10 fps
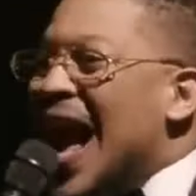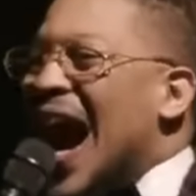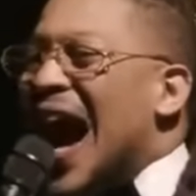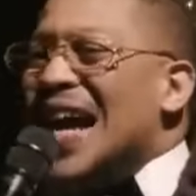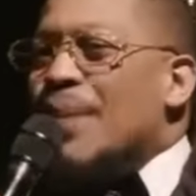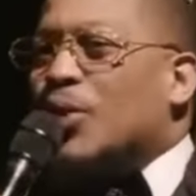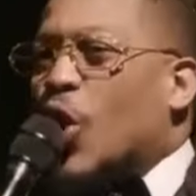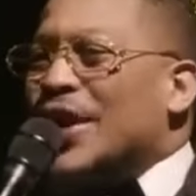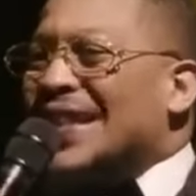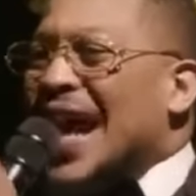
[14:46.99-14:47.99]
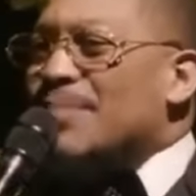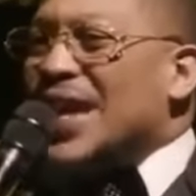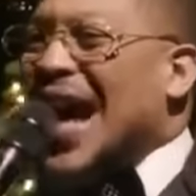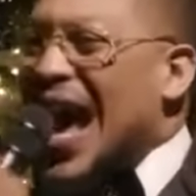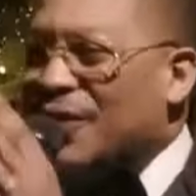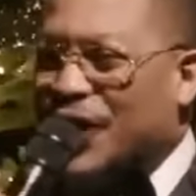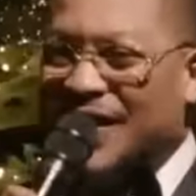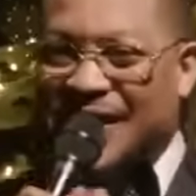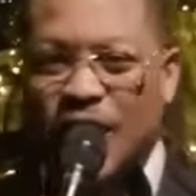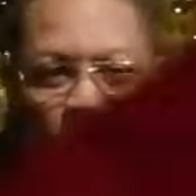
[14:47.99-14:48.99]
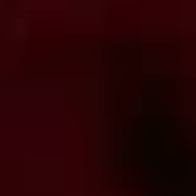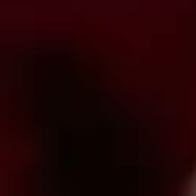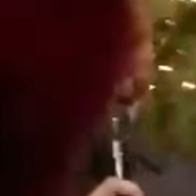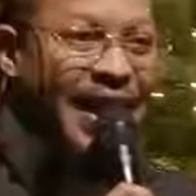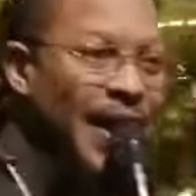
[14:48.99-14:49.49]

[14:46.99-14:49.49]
I am condemning every single thing.